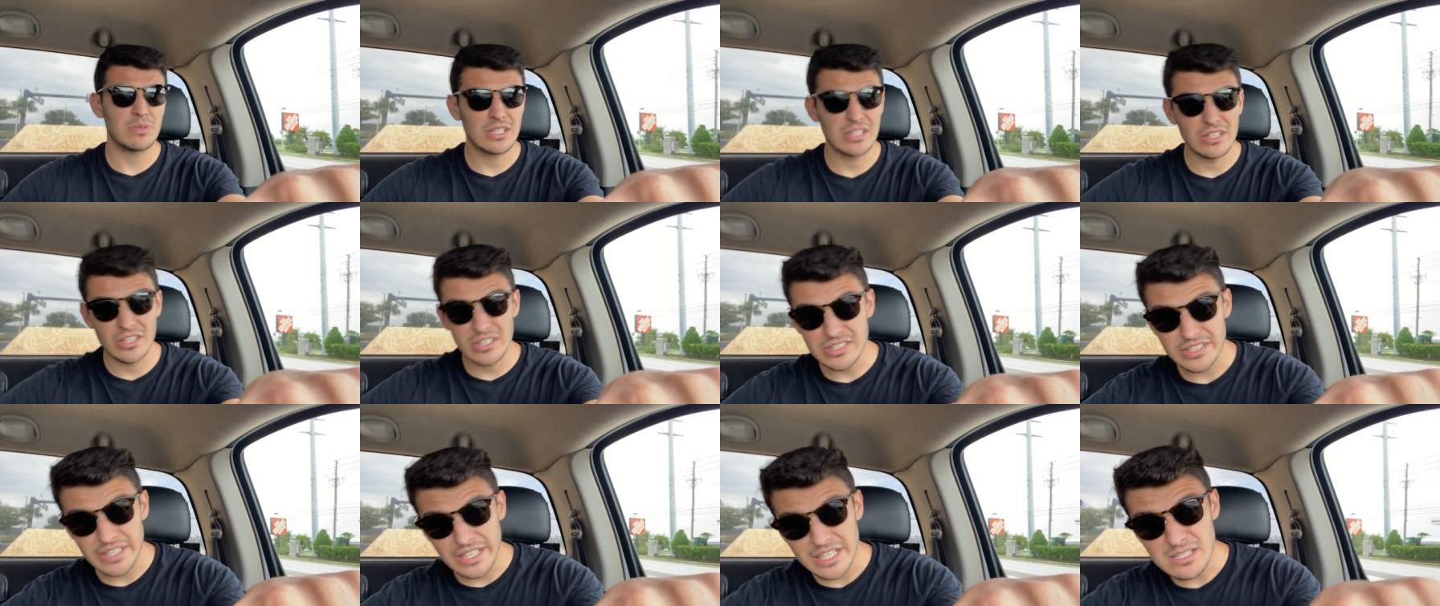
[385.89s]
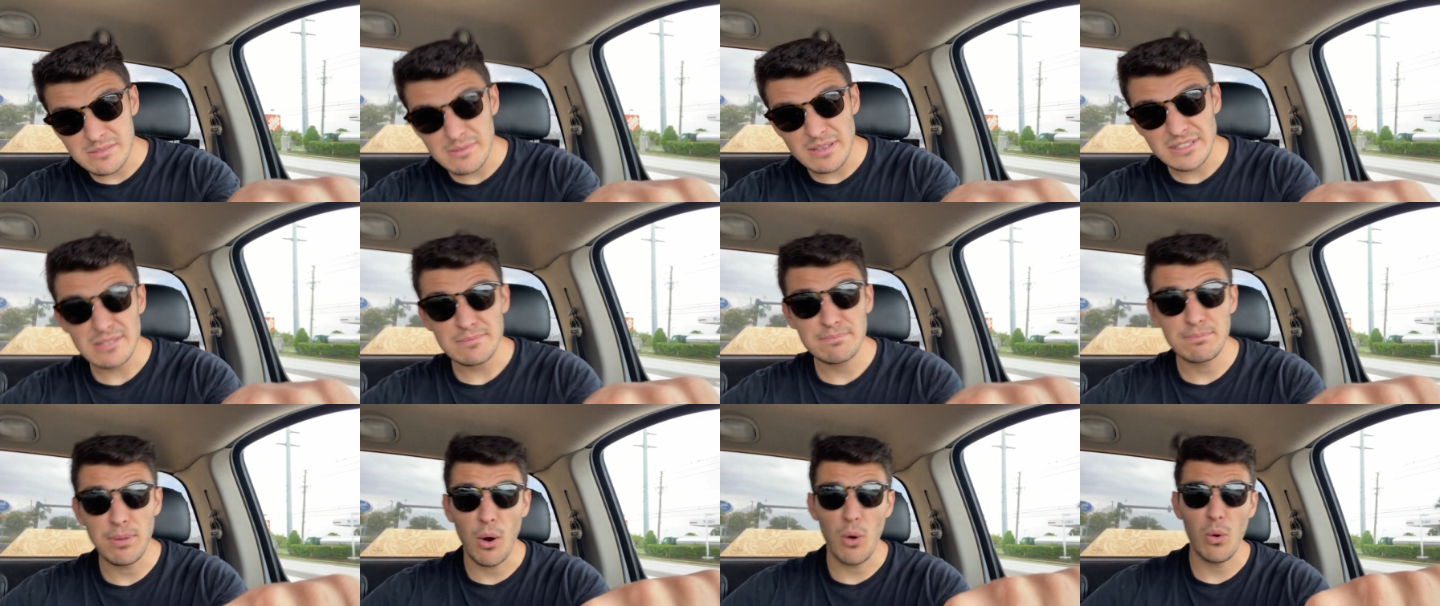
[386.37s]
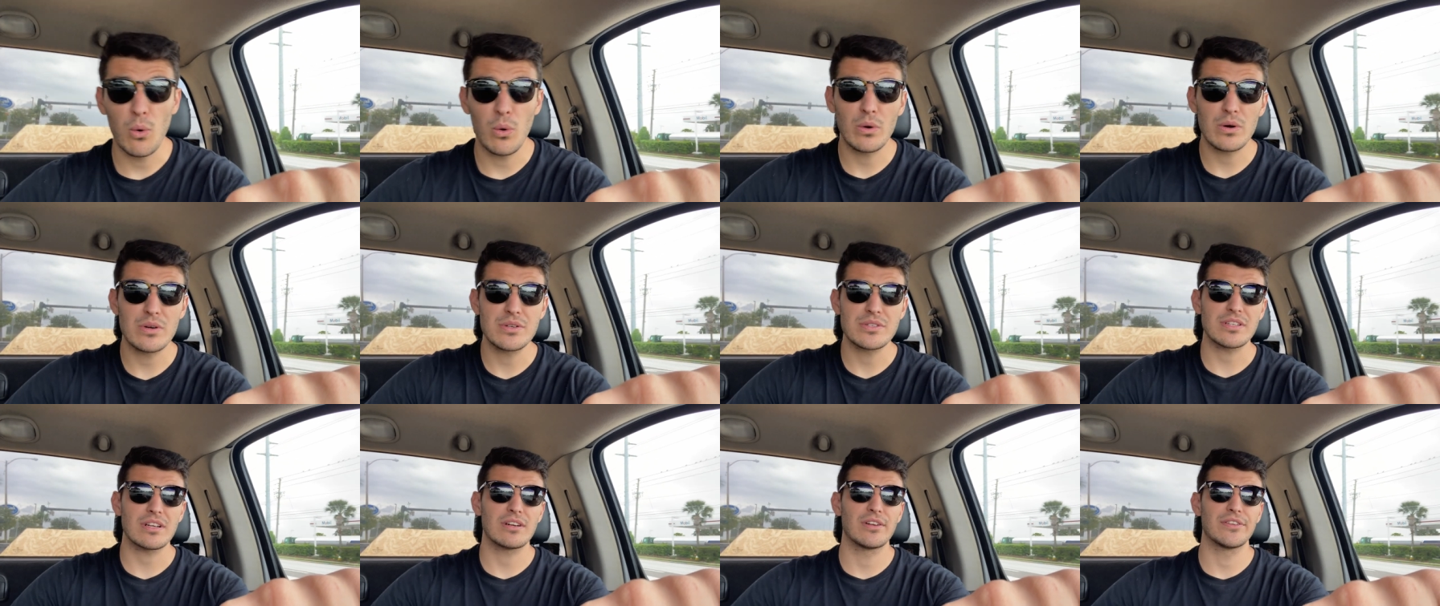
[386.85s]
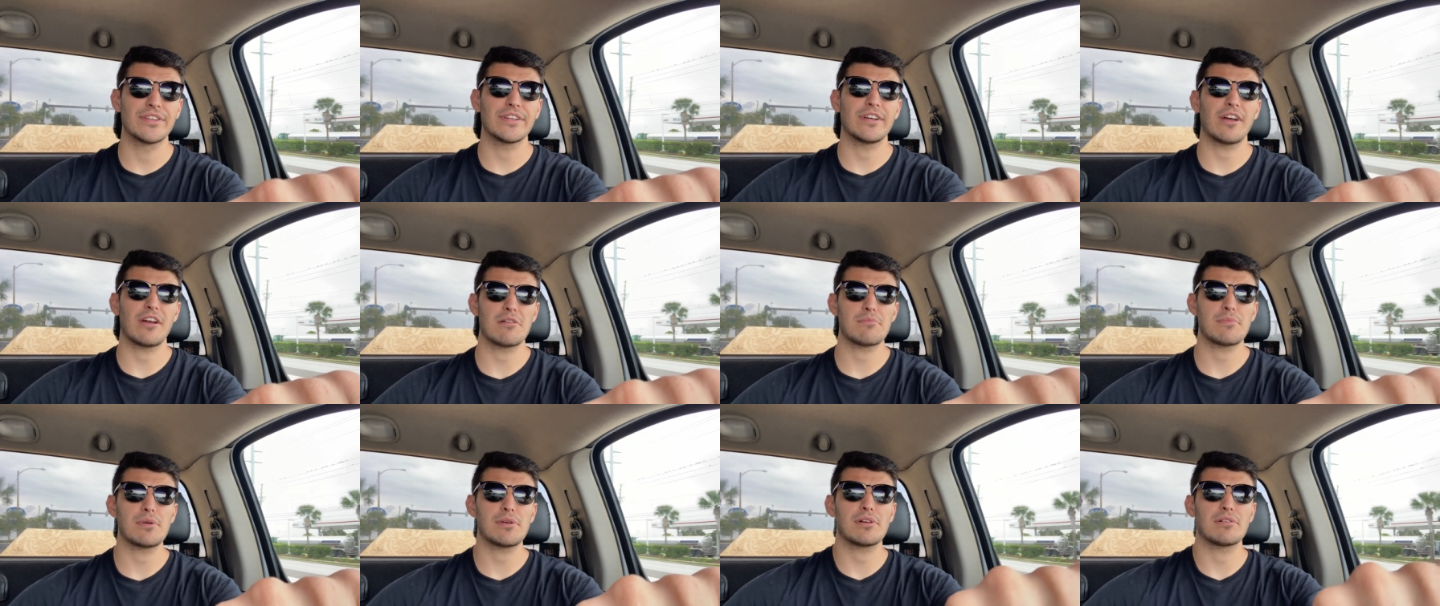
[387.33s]
It looks like it's about to pour, so I don't think I'm
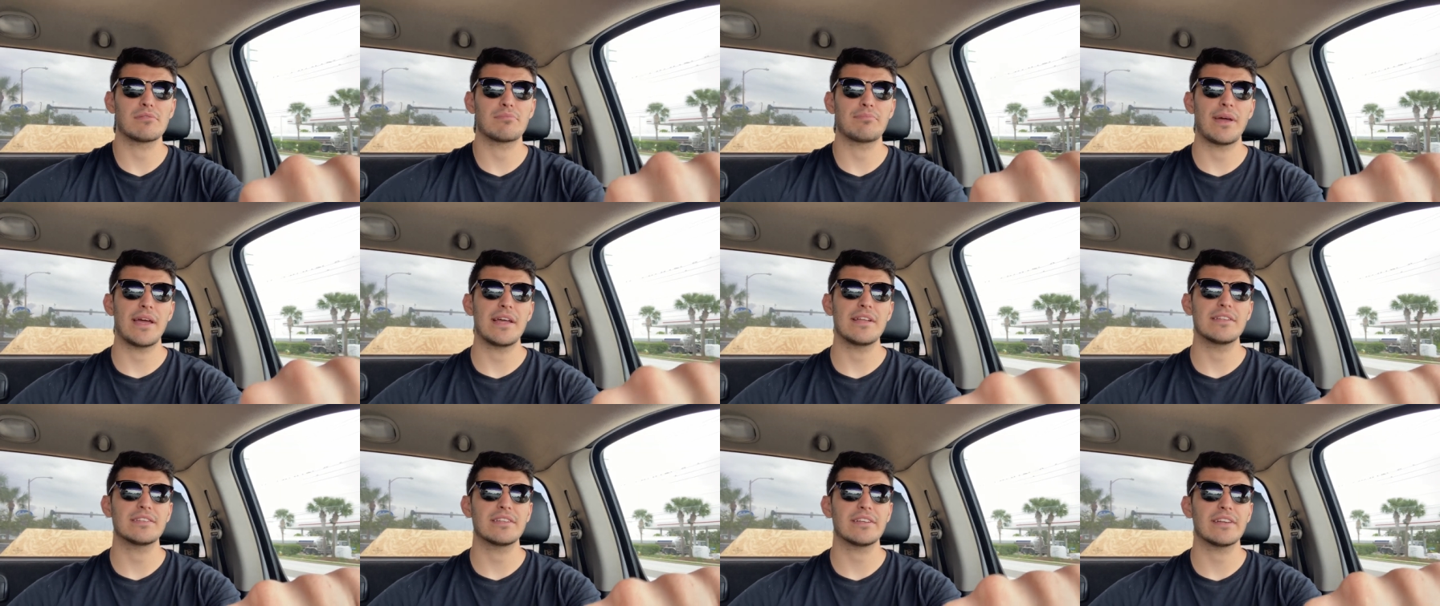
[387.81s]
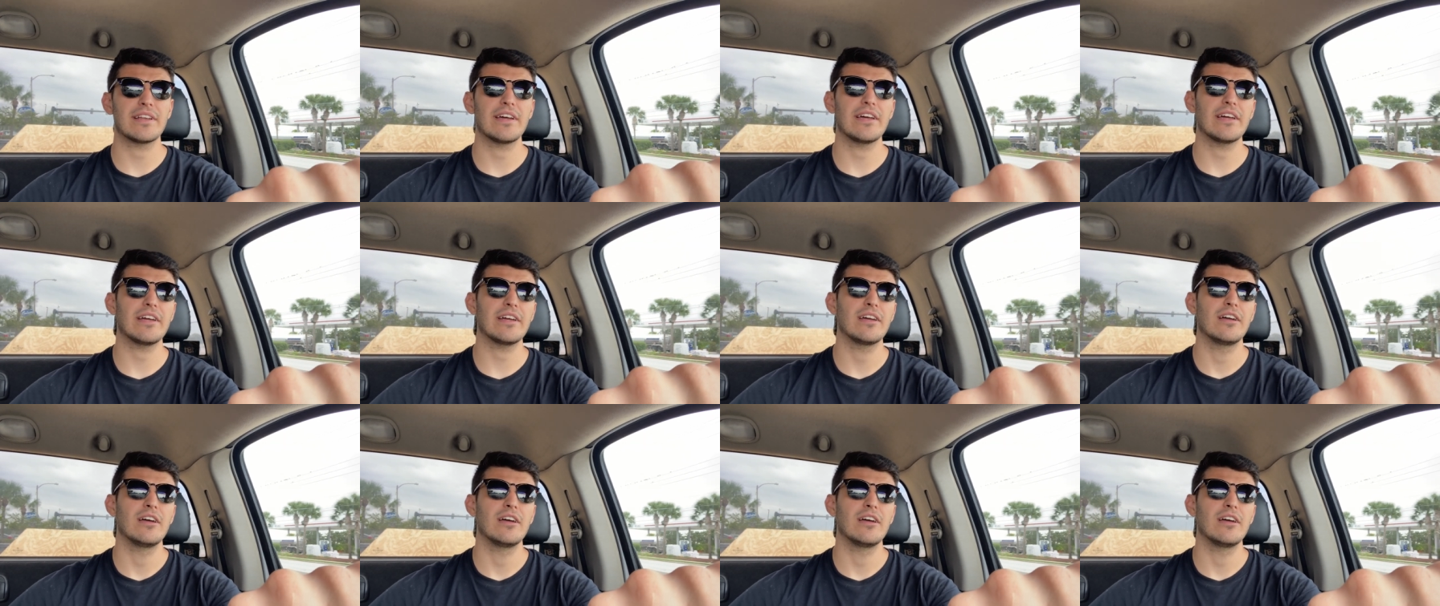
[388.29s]
gonna be able to paint today,